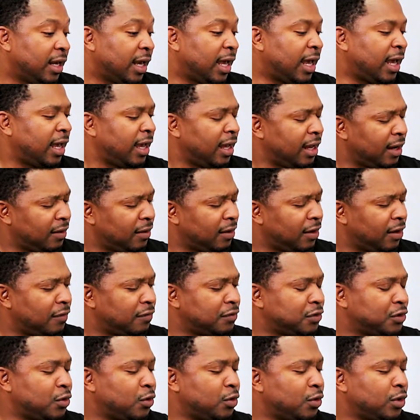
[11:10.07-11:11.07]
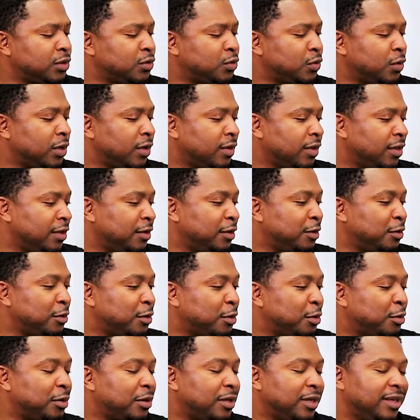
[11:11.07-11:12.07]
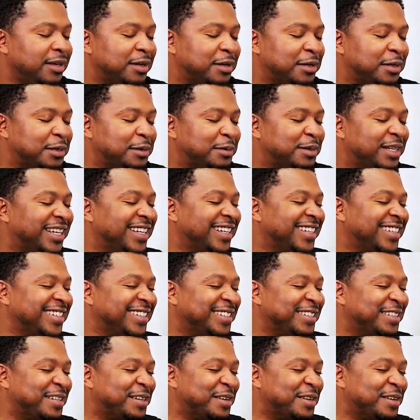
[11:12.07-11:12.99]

And, of course, one of the,